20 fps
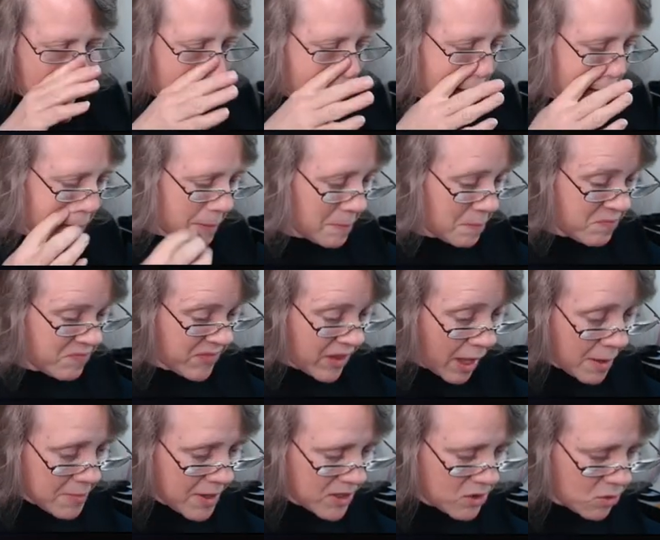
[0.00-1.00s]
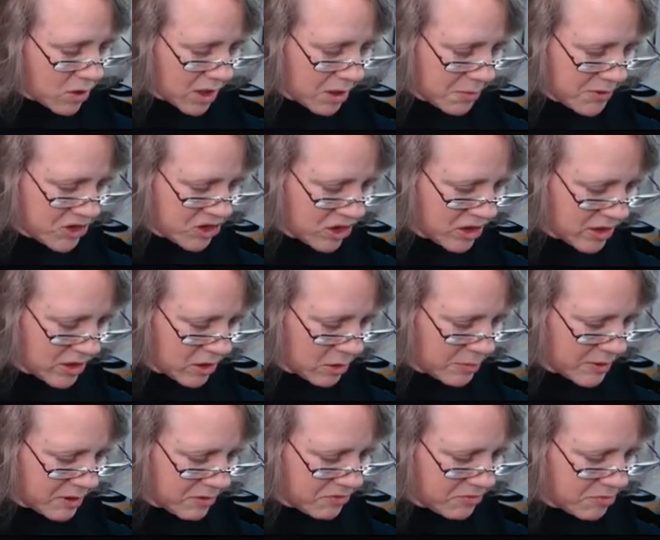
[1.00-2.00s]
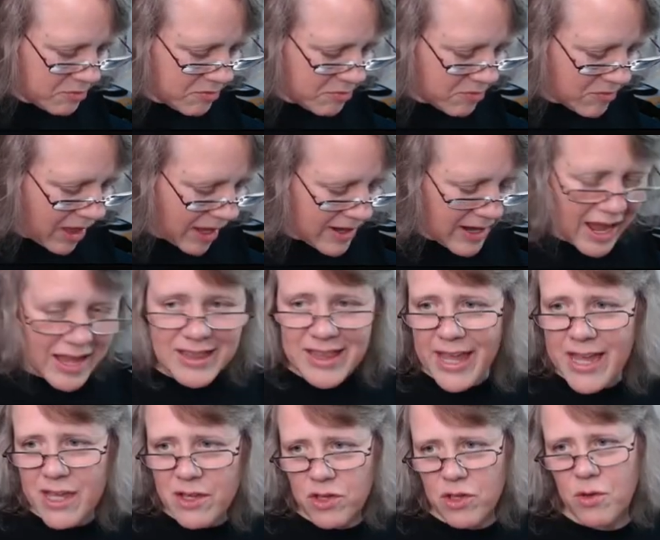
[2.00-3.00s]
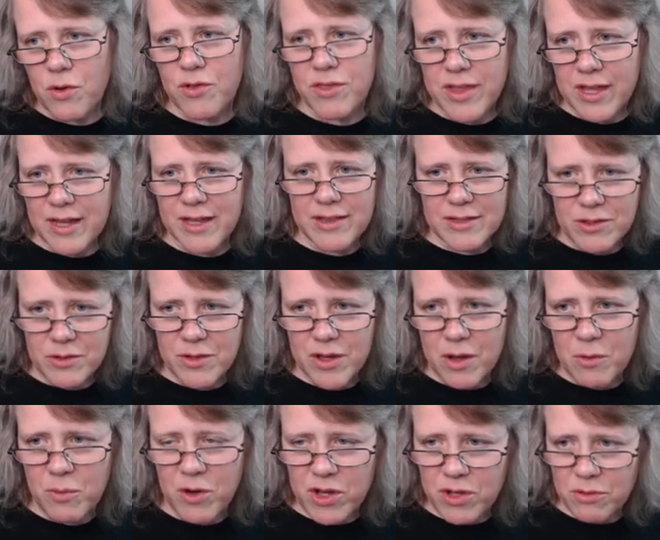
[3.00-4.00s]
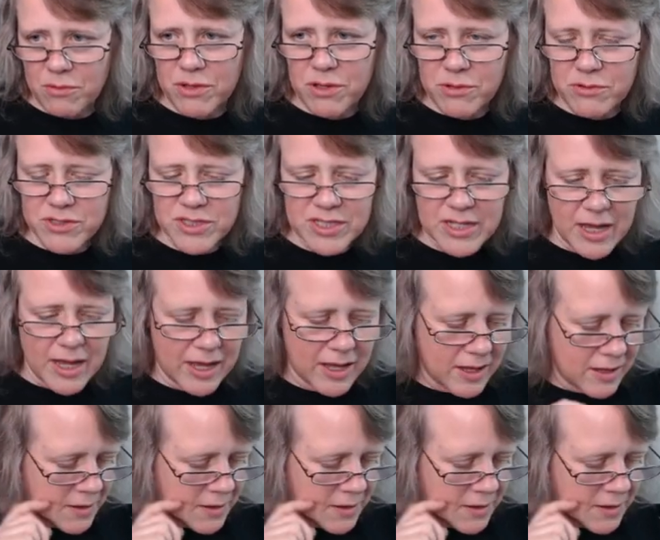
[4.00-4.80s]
Um, I may do a commission, a little bit of. Mm, I, I like your thing, Luca, where you use uh,